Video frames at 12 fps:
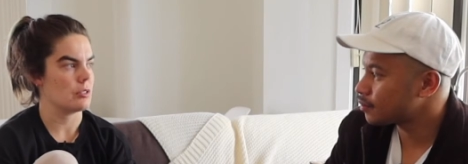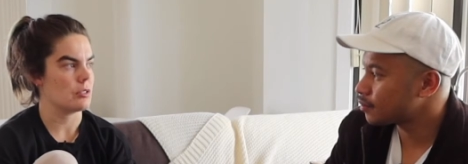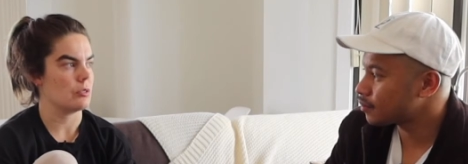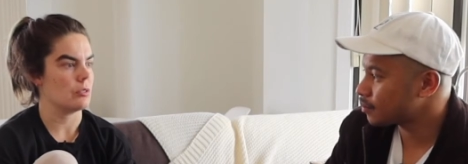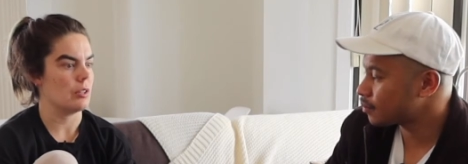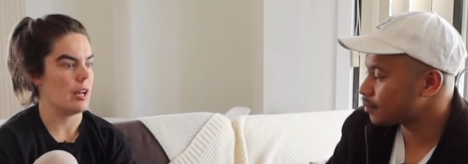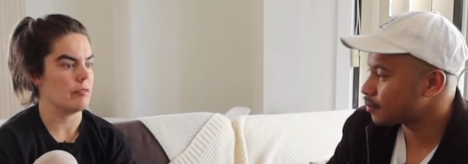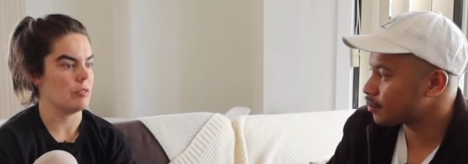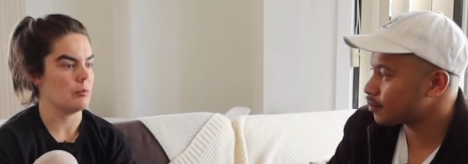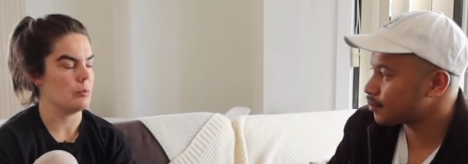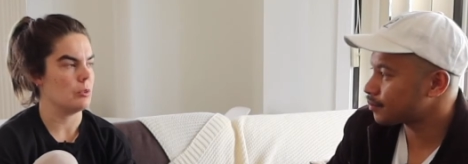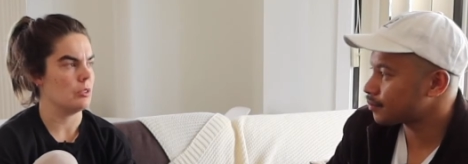Speaker 1: to have
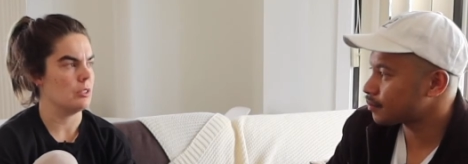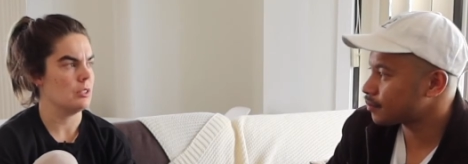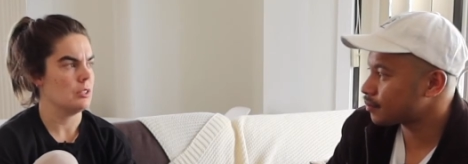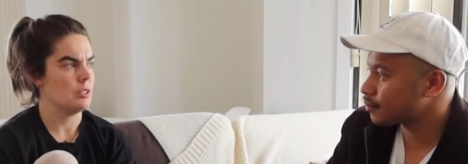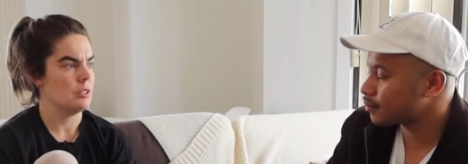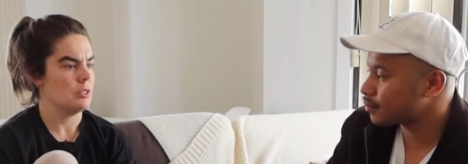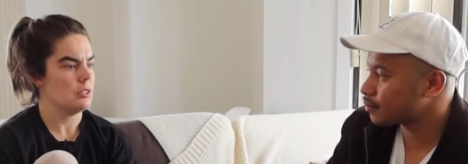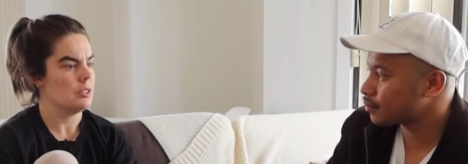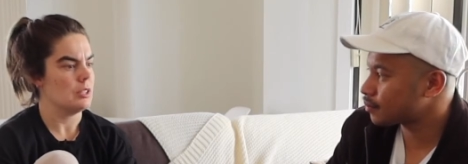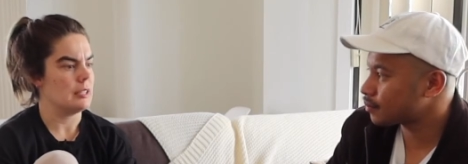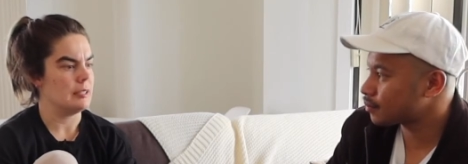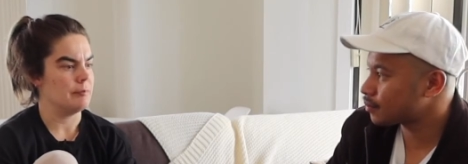a more
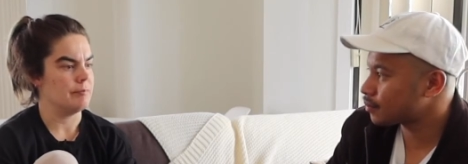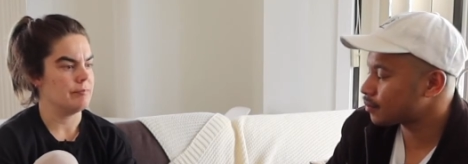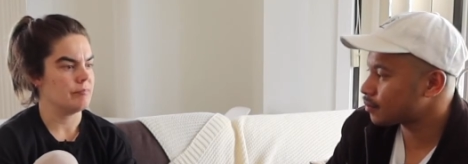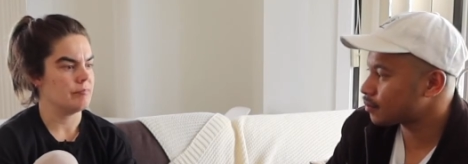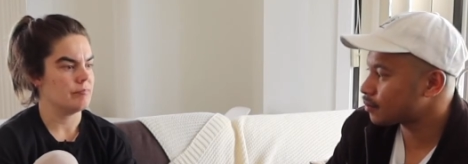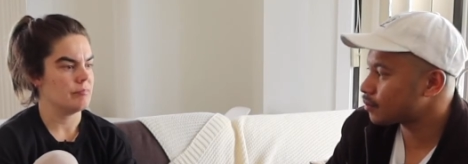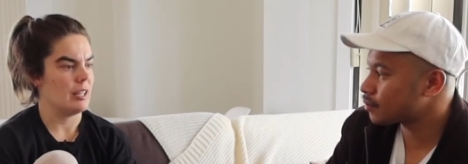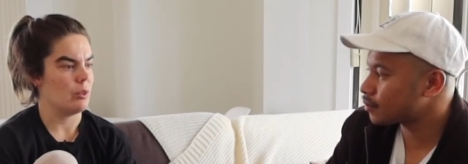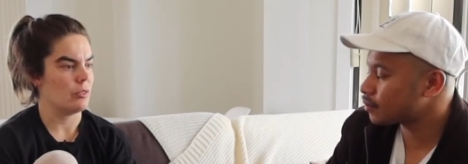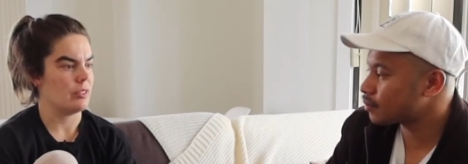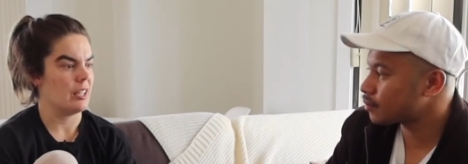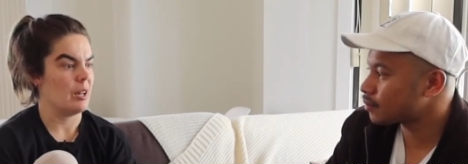um,
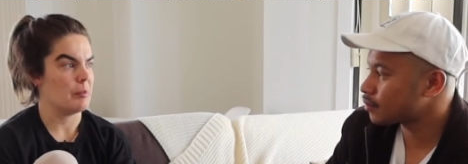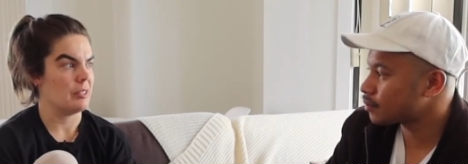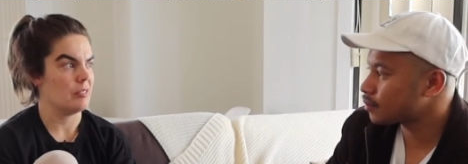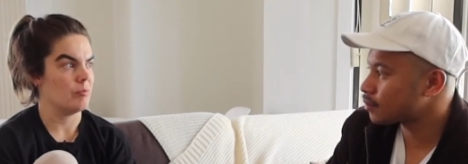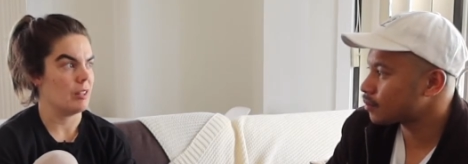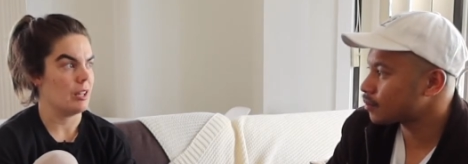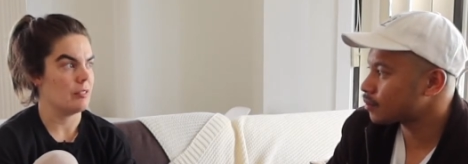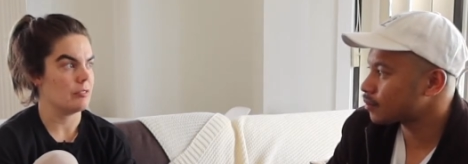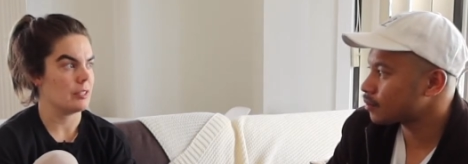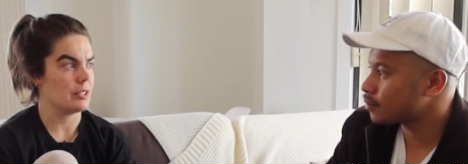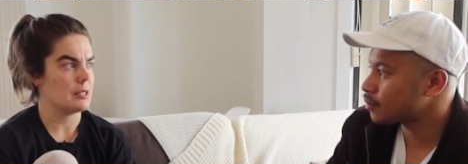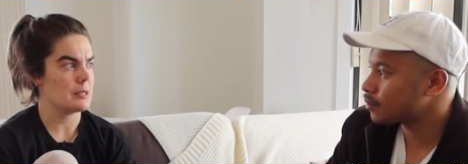healthy, happy life,
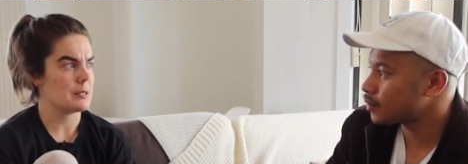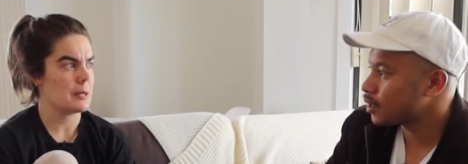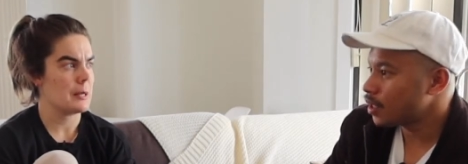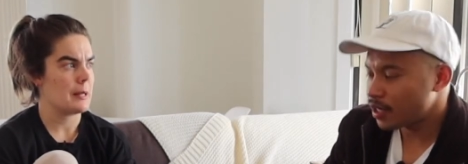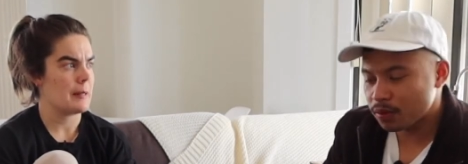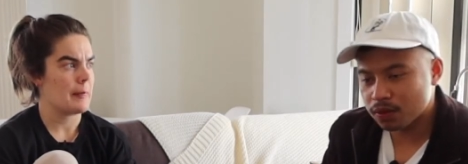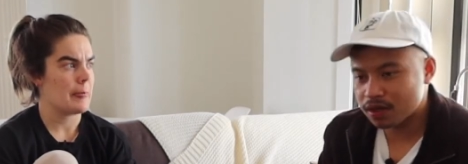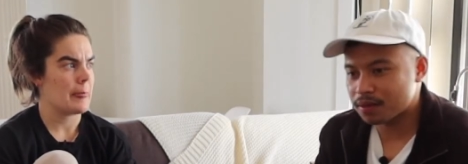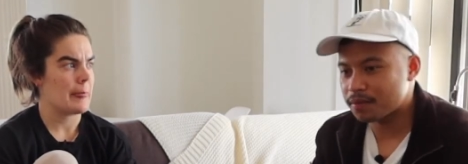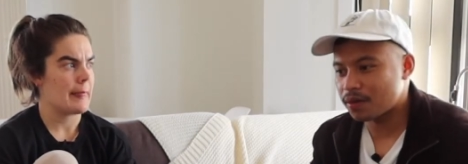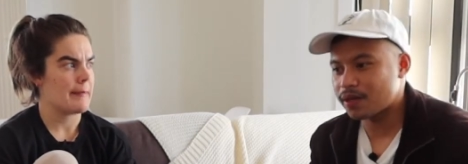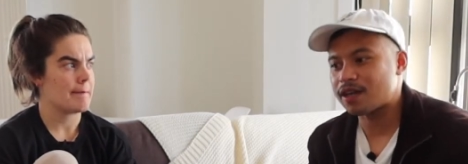I guess.
Speaker 2: And what
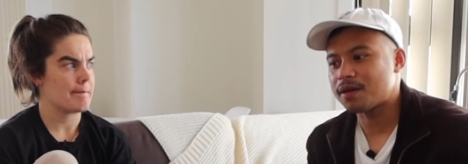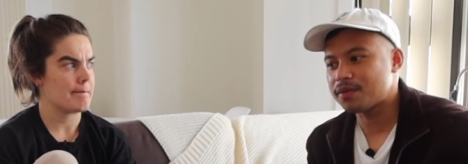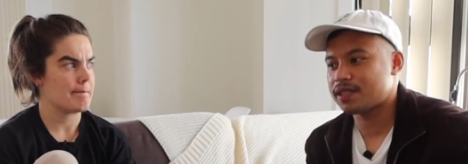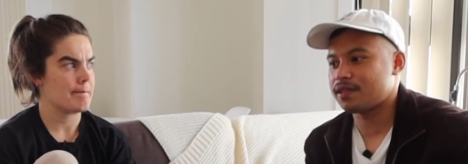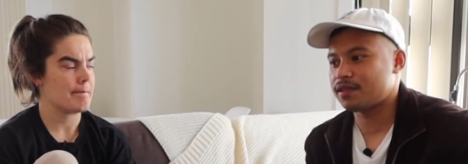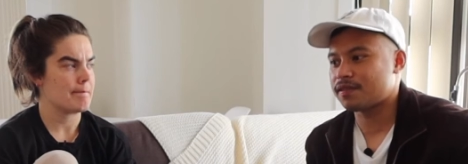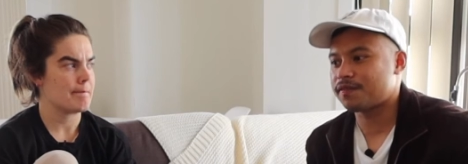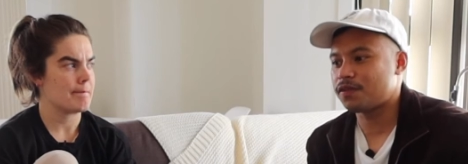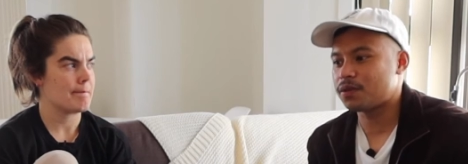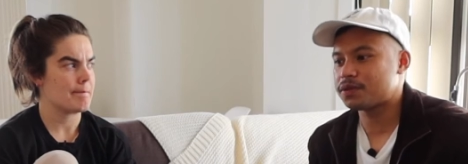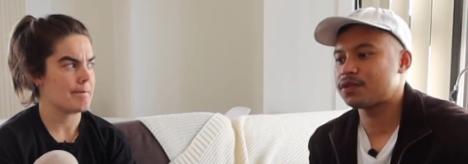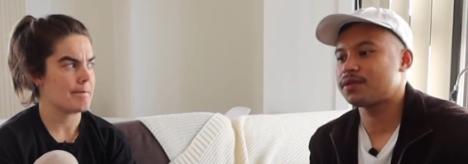I'm, what I'm really looking
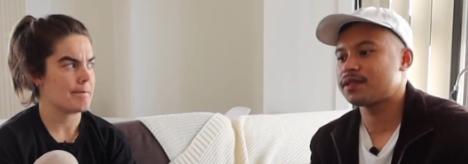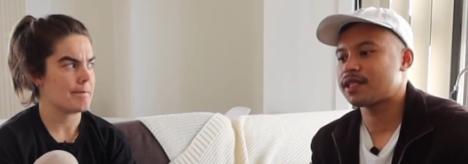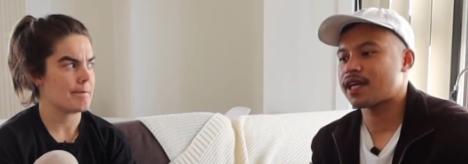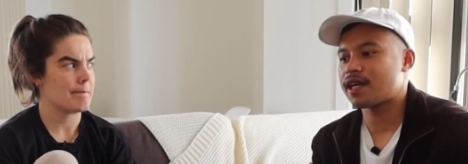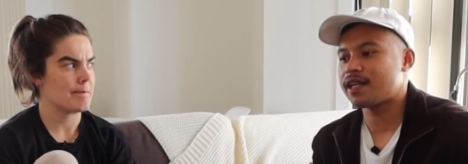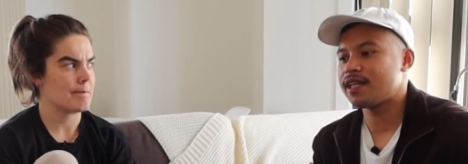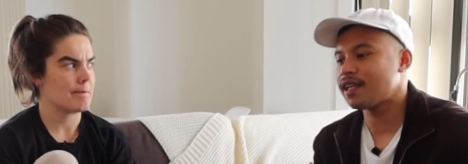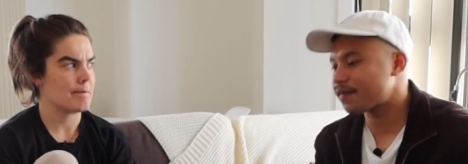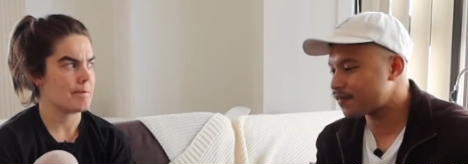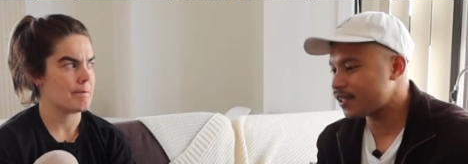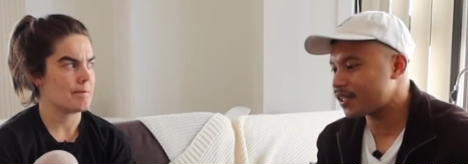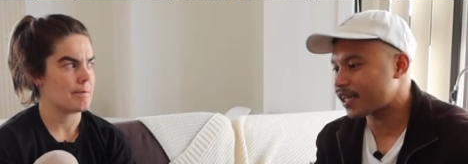forward to is like, I
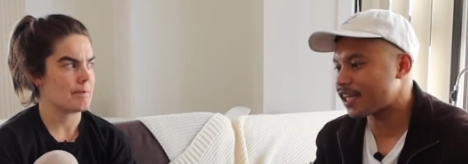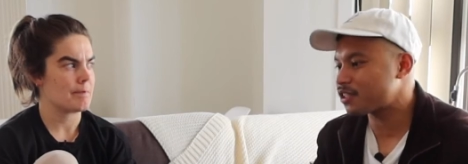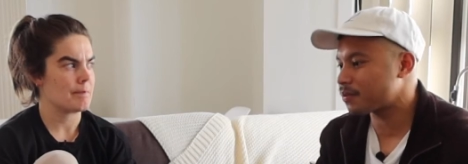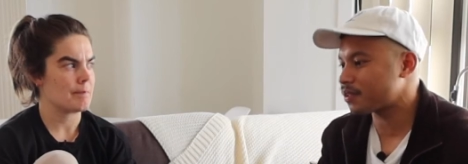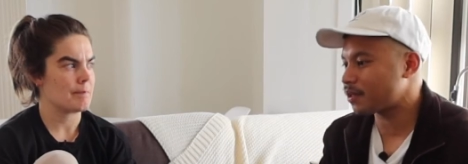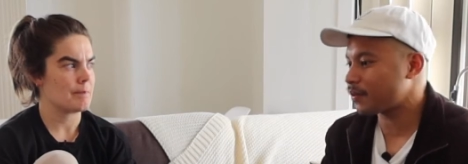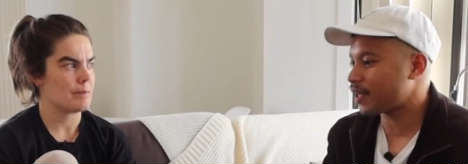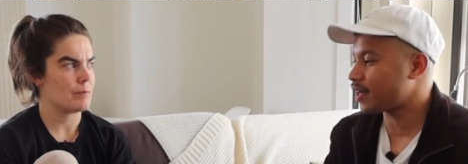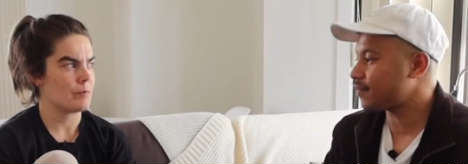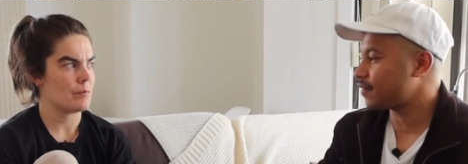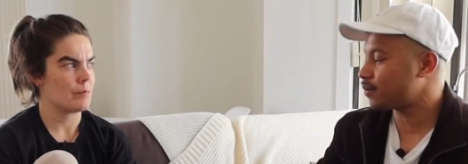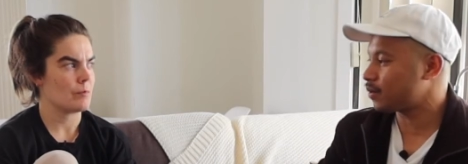love the engagement that we
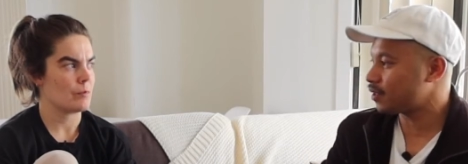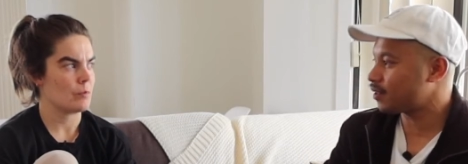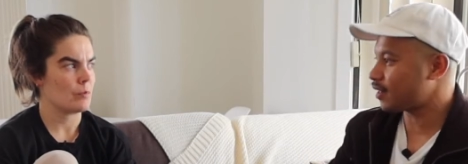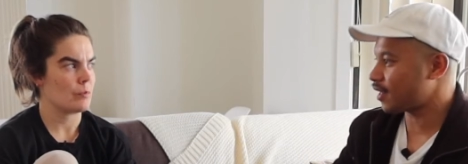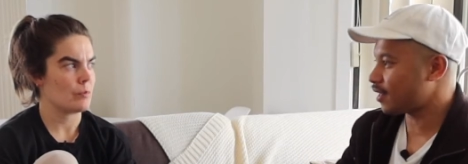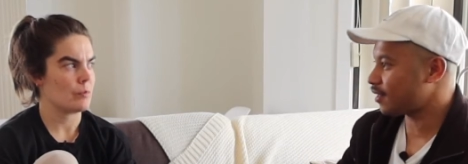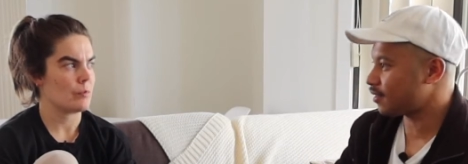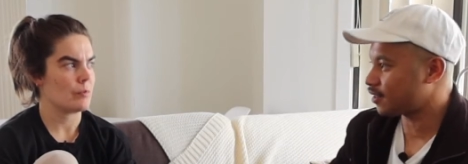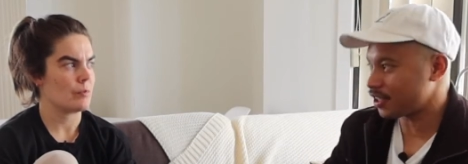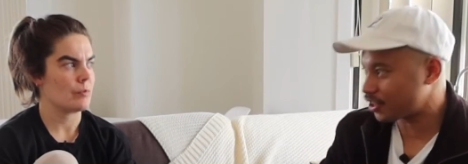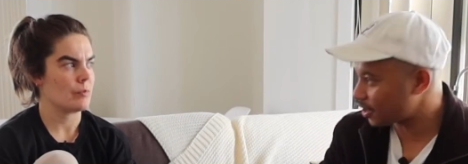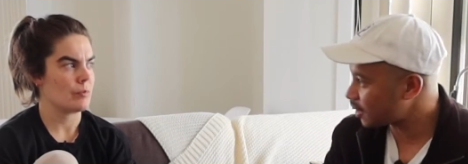have with
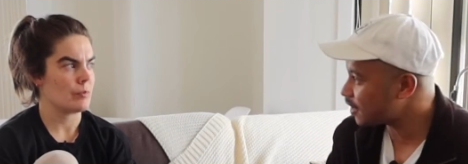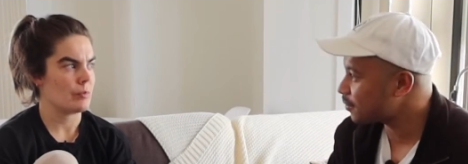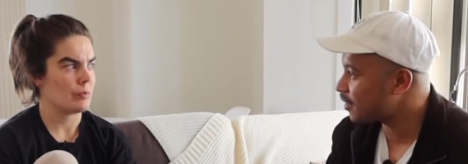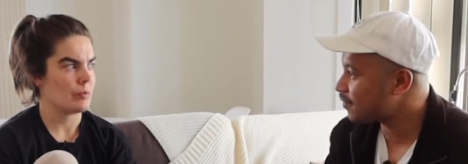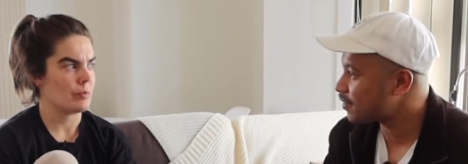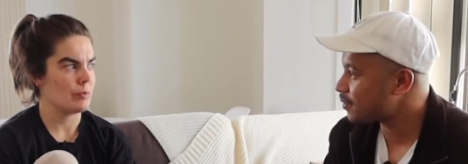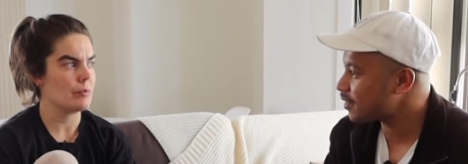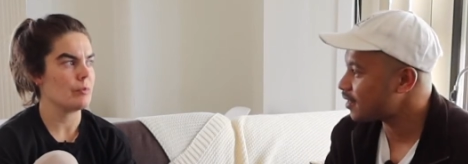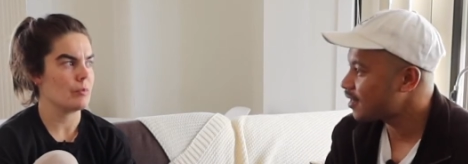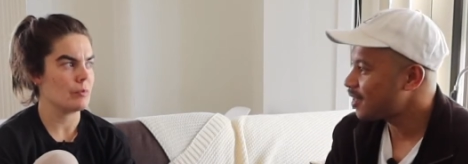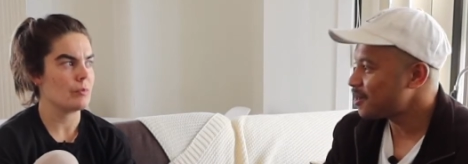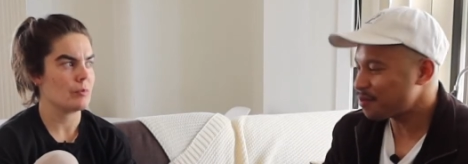digitally with everyone,
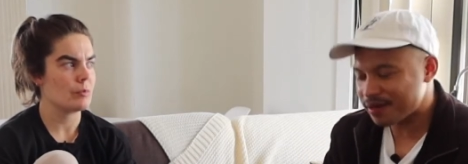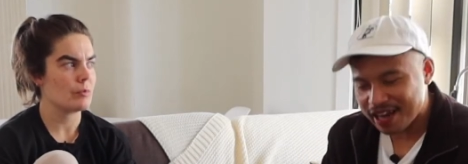mm. but